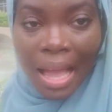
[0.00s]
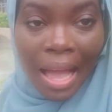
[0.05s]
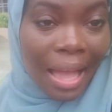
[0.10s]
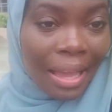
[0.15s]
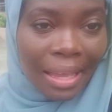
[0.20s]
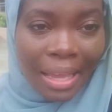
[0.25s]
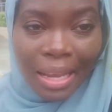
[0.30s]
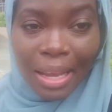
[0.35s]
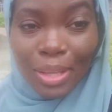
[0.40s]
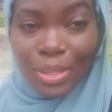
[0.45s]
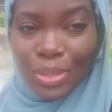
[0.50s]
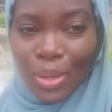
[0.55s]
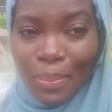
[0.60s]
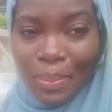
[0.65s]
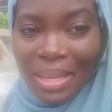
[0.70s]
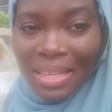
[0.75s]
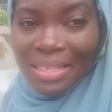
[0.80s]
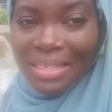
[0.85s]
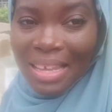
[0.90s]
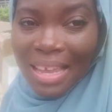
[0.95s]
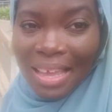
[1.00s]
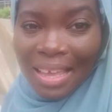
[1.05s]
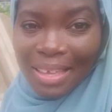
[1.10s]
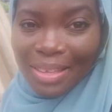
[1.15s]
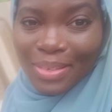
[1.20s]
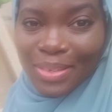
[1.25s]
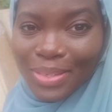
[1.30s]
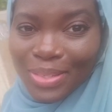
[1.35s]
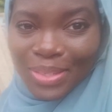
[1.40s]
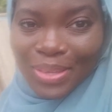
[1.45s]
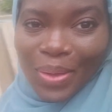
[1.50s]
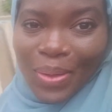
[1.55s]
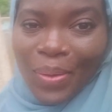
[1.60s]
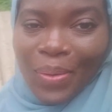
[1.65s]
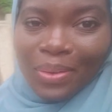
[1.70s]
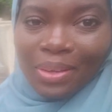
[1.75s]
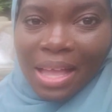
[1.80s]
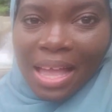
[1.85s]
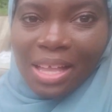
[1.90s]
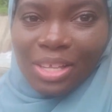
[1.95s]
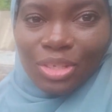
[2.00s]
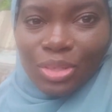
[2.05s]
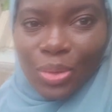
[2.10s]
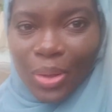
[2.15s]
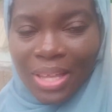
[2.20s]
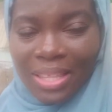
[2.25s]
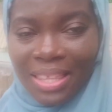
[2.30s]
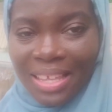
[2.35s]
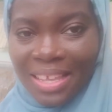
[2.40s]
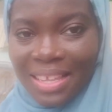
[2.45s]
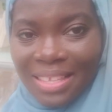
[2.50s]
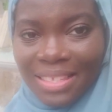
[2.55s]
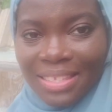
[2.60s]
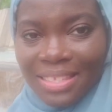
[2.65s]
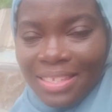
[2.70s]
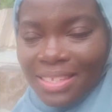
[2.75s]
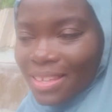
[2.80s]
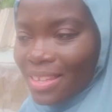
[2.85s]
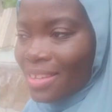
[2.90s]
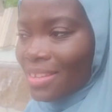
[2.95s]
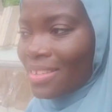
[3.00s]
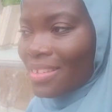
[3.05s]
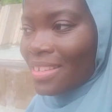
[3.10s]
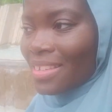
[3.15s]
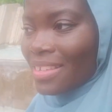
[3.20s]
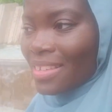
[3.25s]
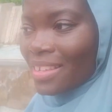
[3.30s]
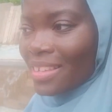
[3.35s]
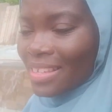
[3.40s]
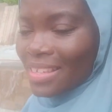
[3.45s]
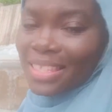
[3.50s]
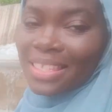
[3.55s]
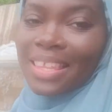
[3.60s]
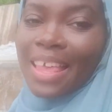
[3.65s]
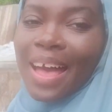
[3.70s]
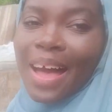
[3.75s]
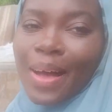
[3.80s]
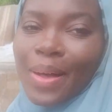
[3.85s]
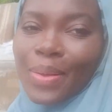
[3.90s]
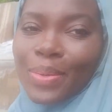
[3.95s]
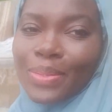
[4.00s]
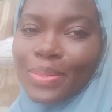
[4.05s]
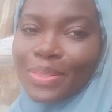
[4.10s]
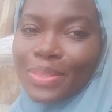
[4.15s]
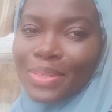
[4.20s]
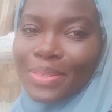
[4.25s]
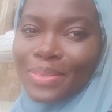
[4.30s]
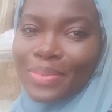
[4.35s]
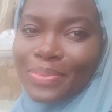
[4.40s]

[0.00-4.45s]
I cannot command that. So enjoy this sound,